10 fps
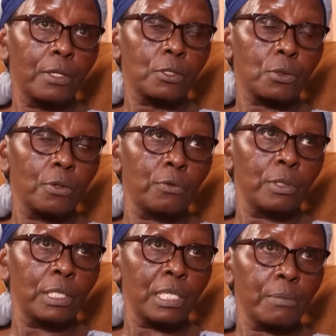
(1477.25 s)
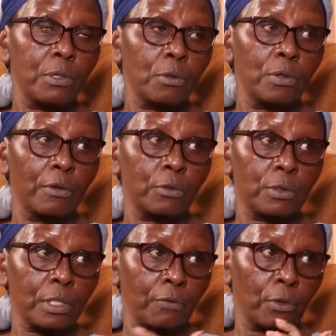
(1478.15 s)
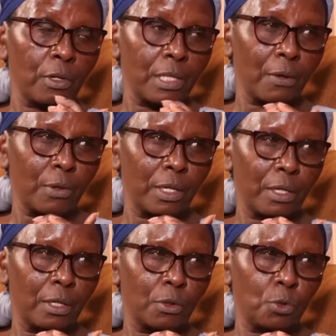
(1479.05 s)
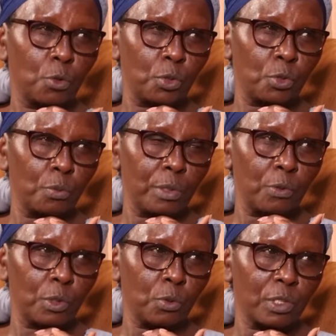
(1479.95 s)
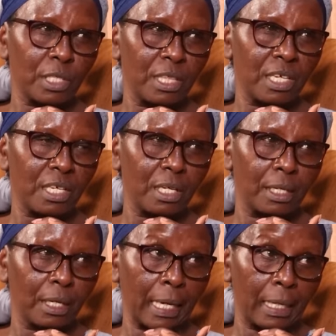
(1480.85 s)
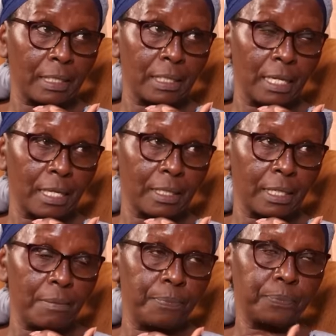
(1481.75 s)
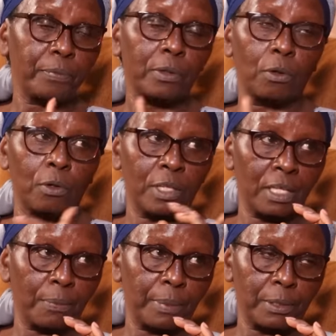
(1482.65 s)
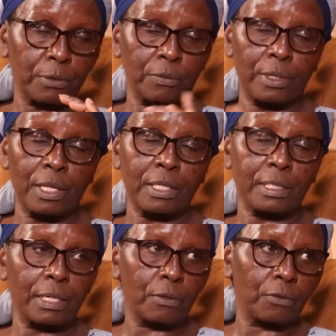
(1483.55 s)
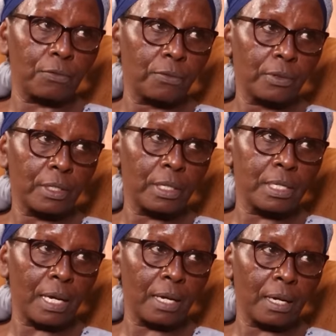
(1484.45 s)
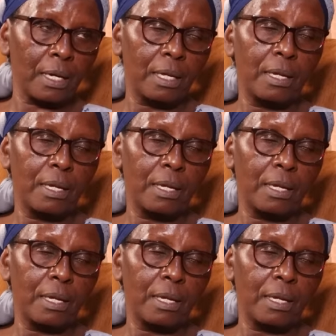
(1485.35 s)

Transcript: So if we needed milk, we have to travel all the way to Chumi, which was, I think, in Karatina that time. or the other part of the other side of Kirinyaga.